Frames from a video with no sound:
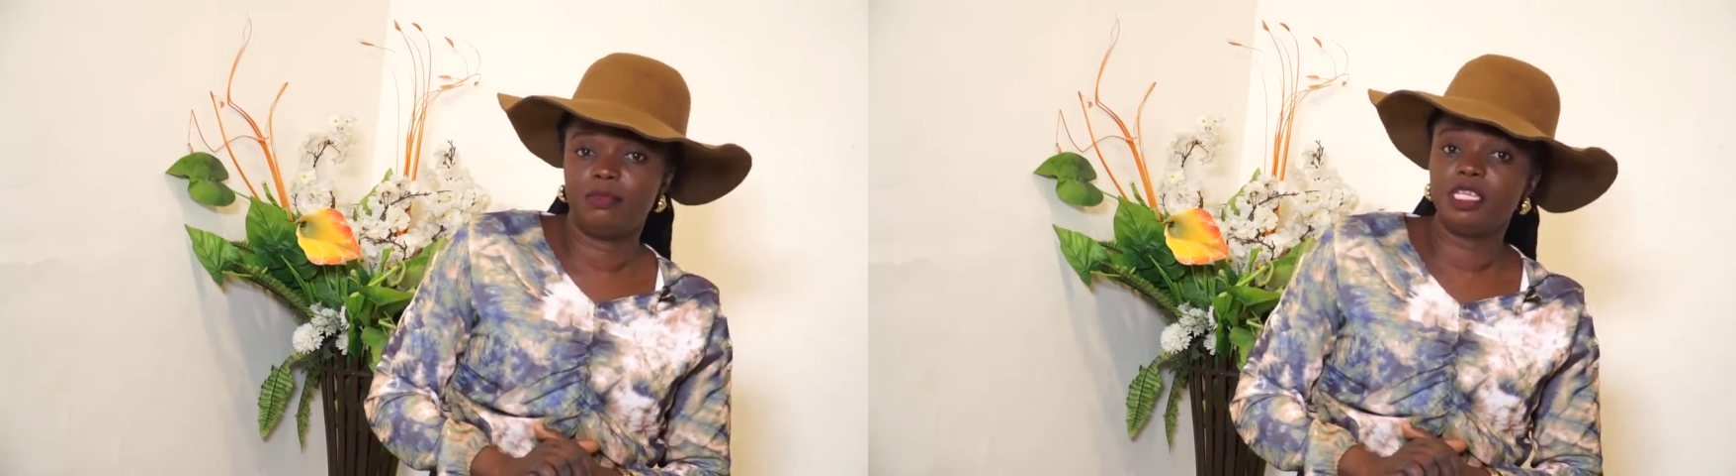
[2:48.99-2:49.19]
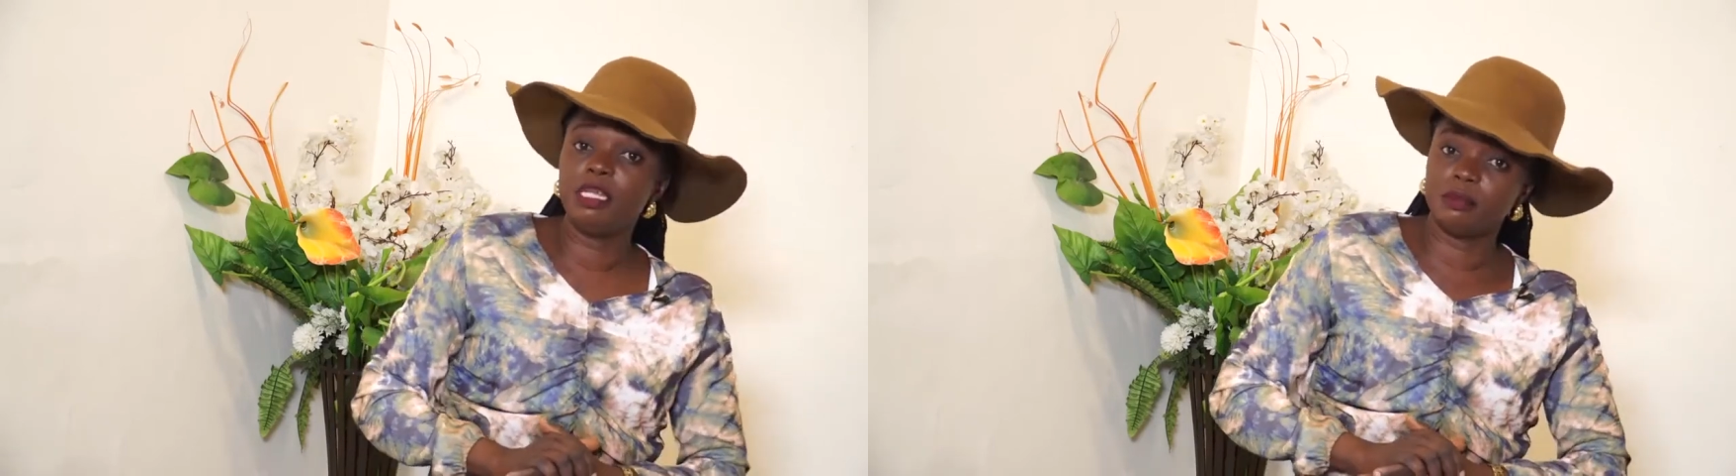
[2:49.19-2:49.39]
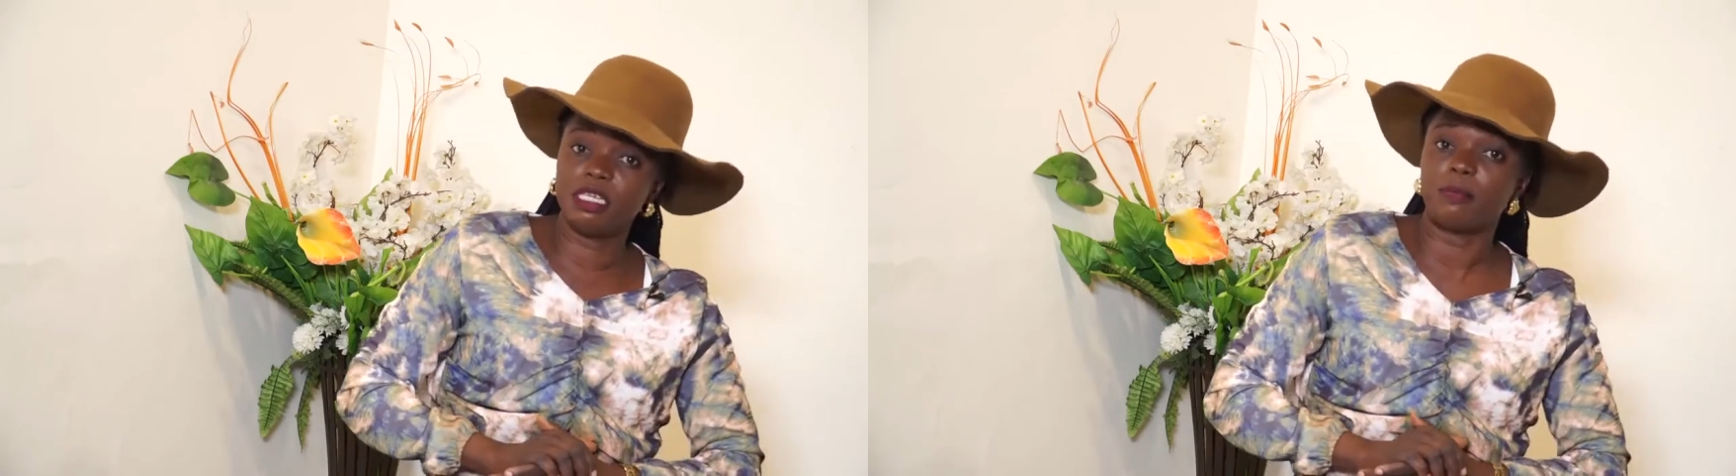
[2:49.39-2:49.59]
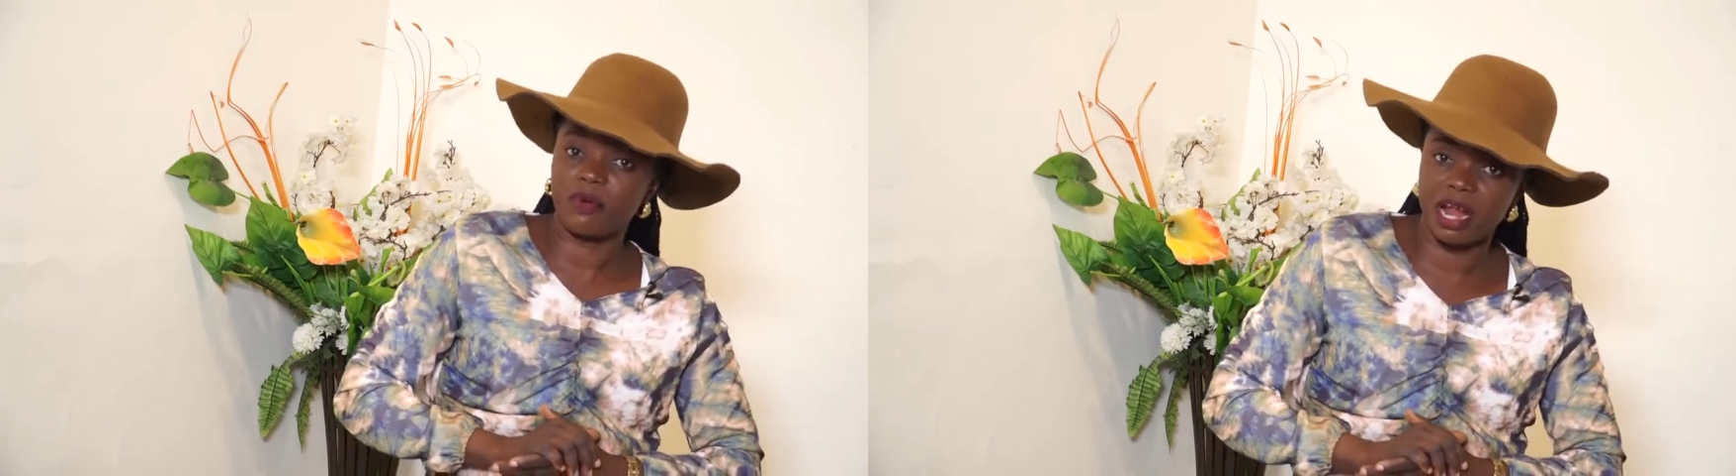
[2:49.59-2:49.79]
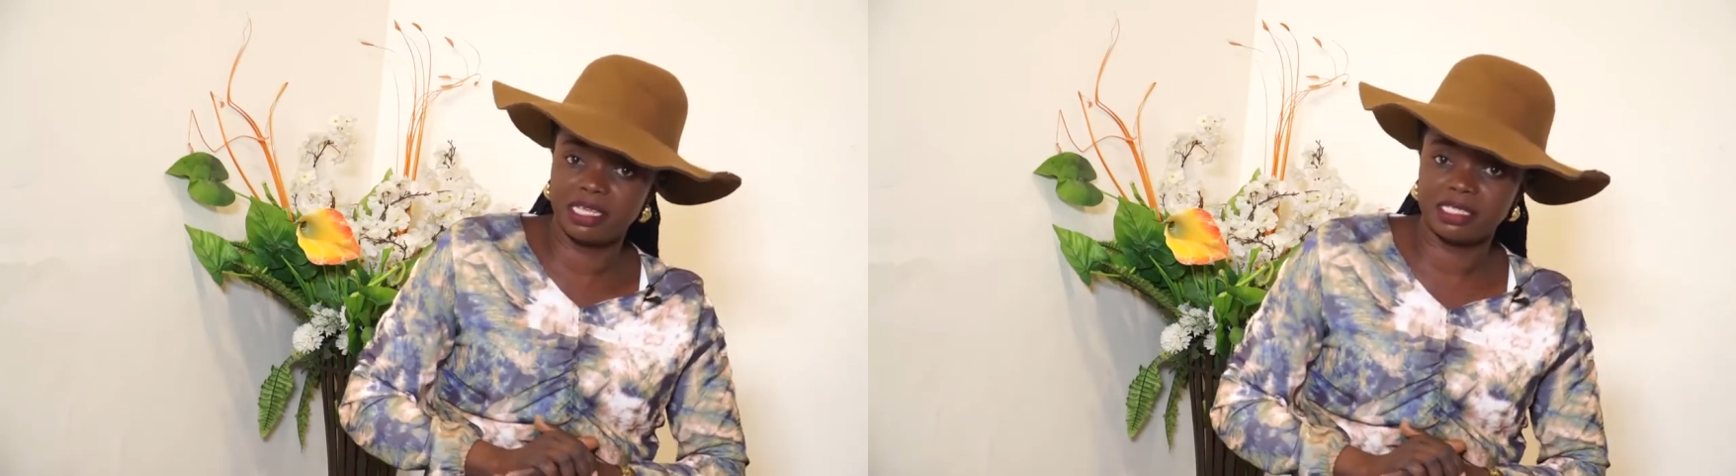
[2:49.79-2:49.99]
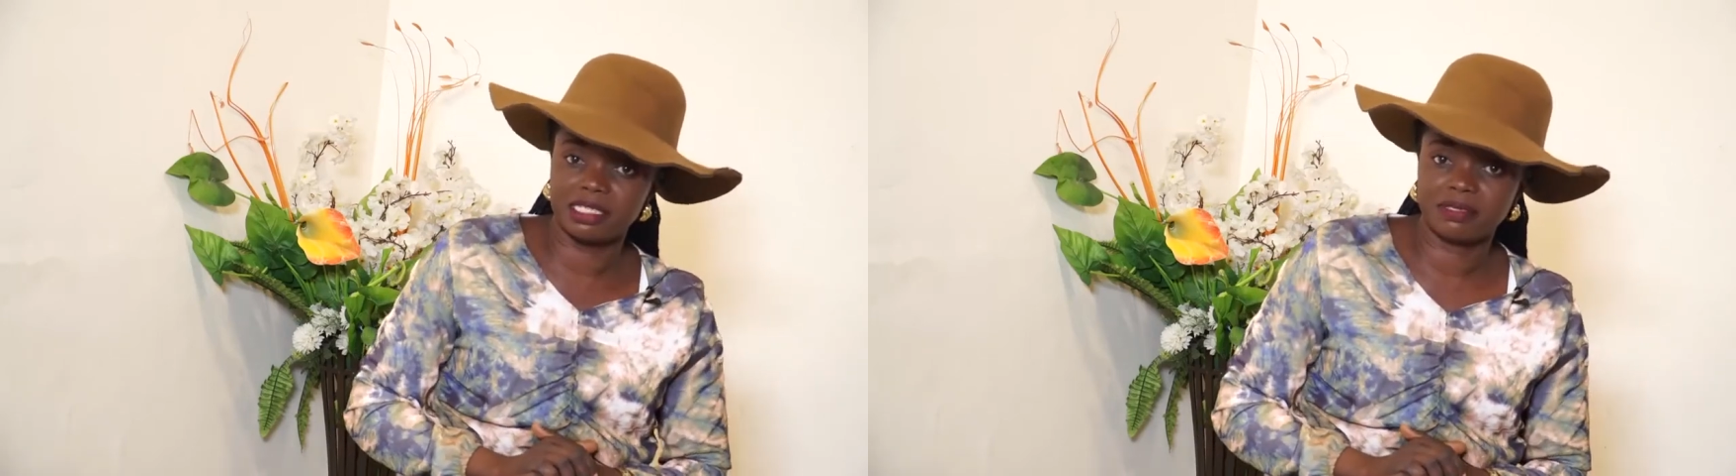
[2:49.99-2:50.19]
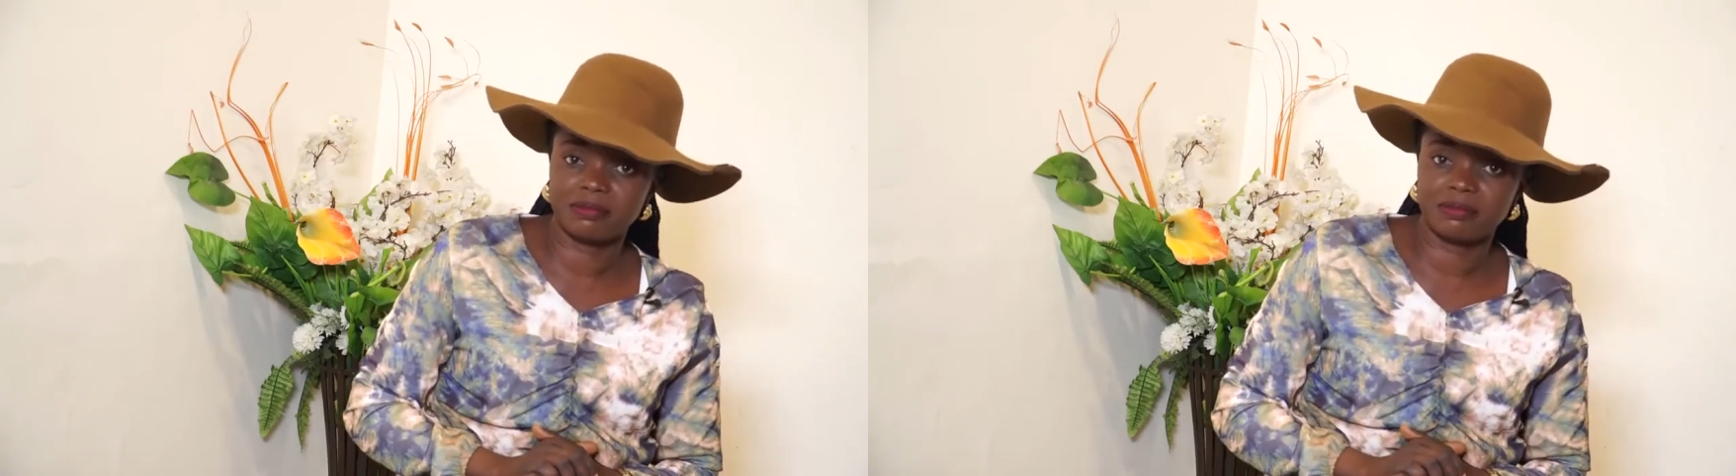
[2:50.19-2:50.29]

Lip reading: be depressed.